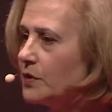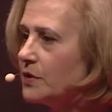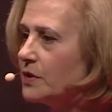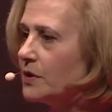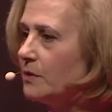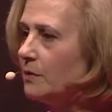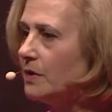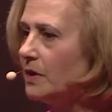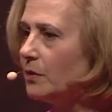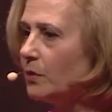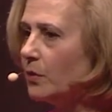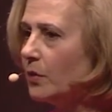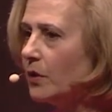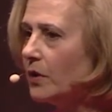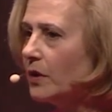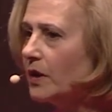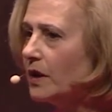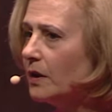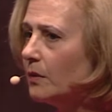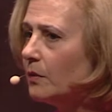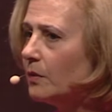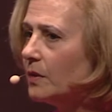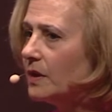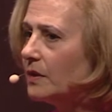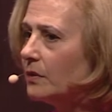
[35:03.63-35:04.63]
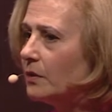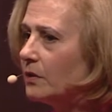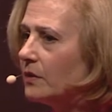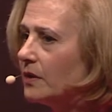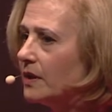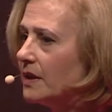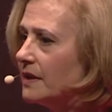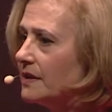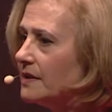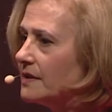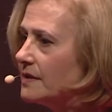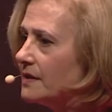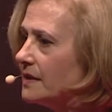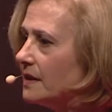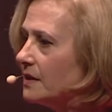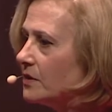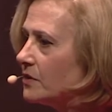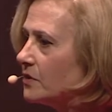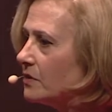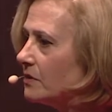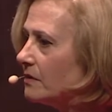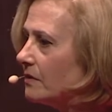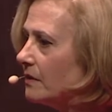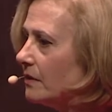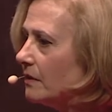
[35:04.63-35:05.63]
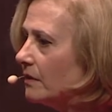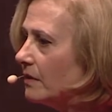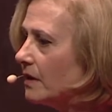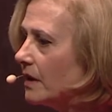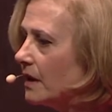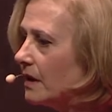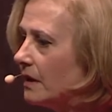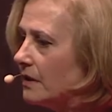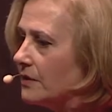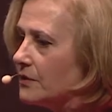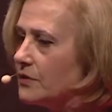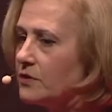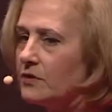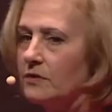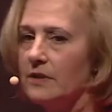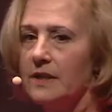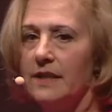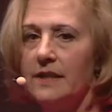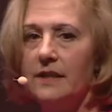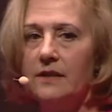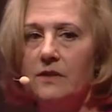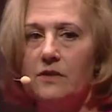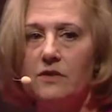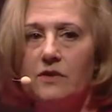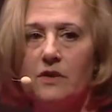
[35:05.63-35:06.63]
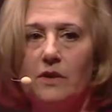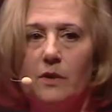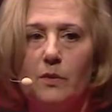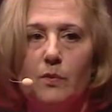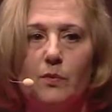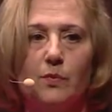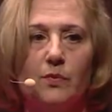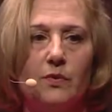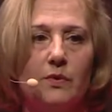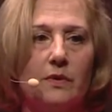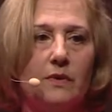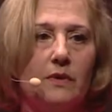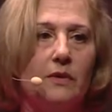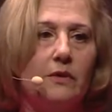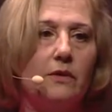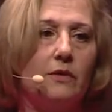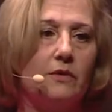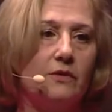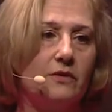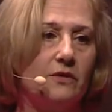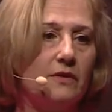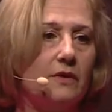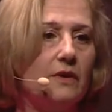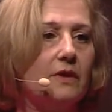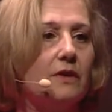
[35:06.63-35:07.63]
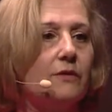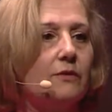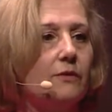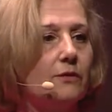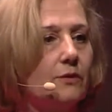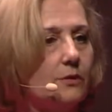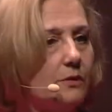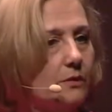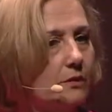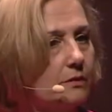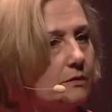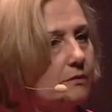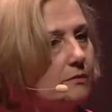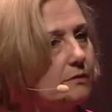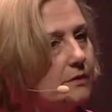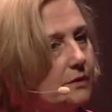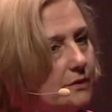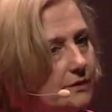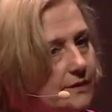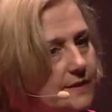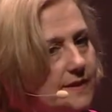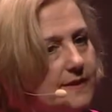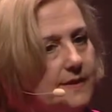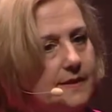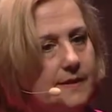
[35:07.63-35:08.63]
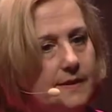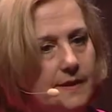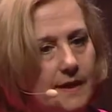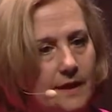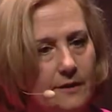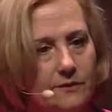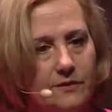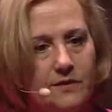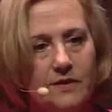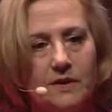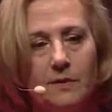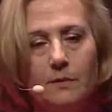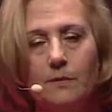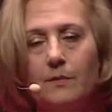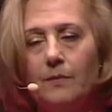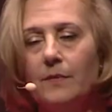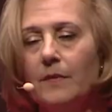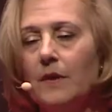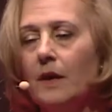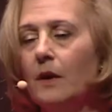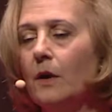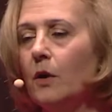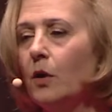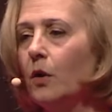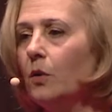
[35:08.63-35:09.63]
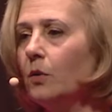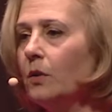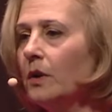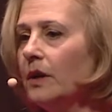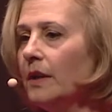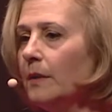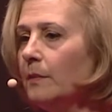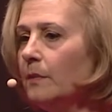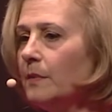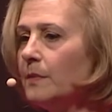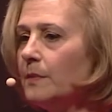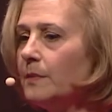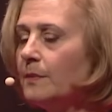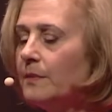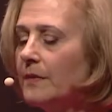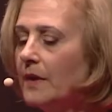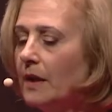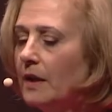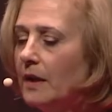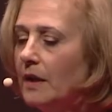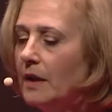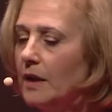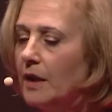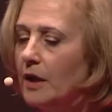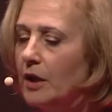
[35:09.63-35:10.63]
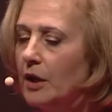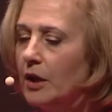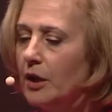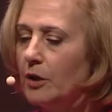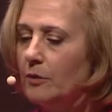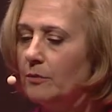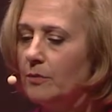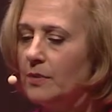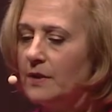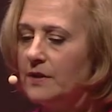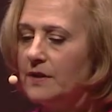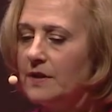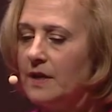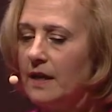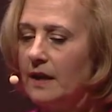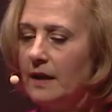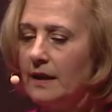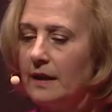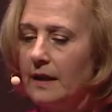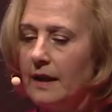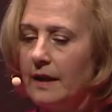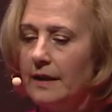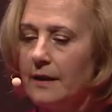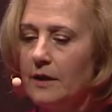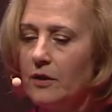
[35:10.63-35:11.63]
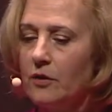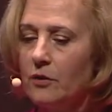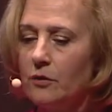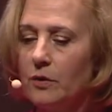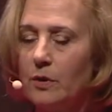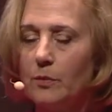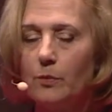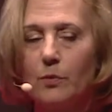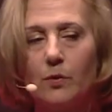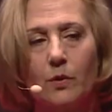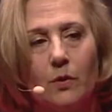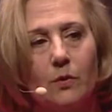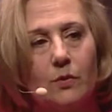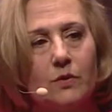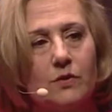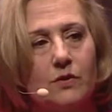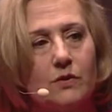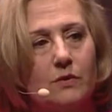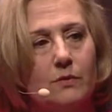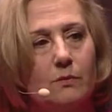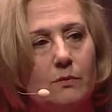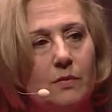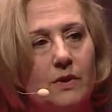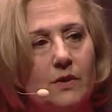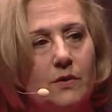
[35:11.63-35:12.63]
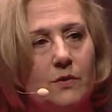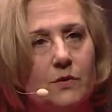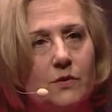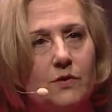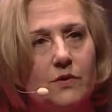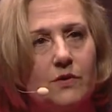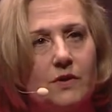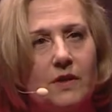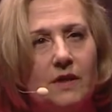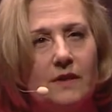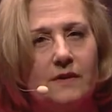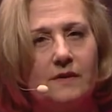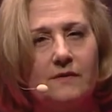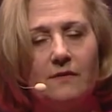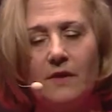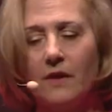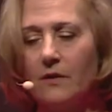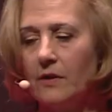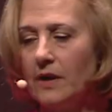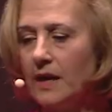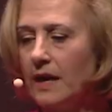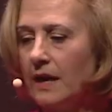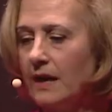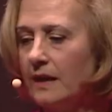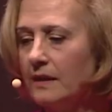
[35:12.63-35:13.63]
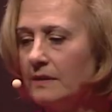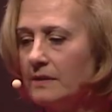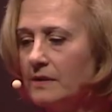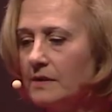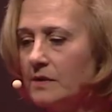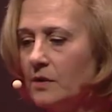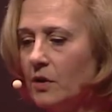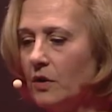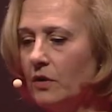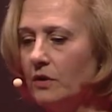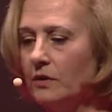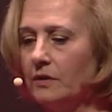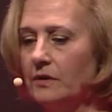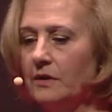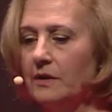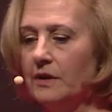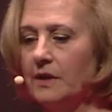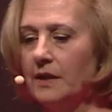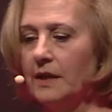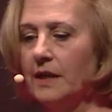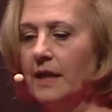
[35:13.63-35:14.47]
She's been working with organizational culture leadership, not in safety only, but I like her approach because she's very hands-on.